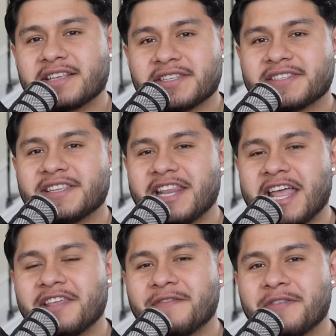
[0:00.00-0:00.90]
hasn't seen
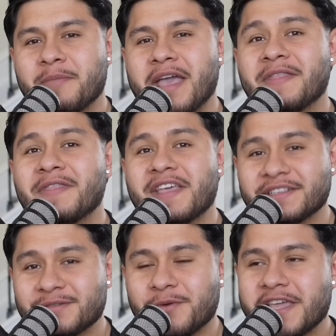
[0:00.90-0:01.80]
any of them. And
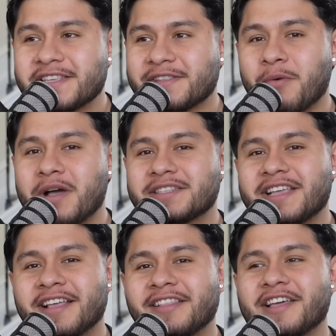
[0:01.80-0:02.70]
this week's the ones
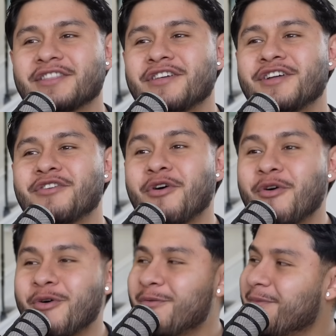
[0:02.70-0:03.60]
I clicked on.
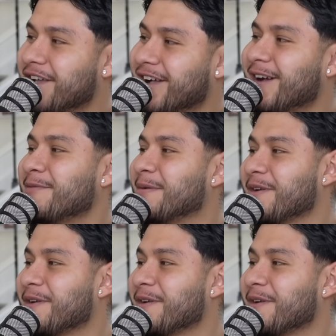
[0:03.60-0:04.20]
Oh my god, baby,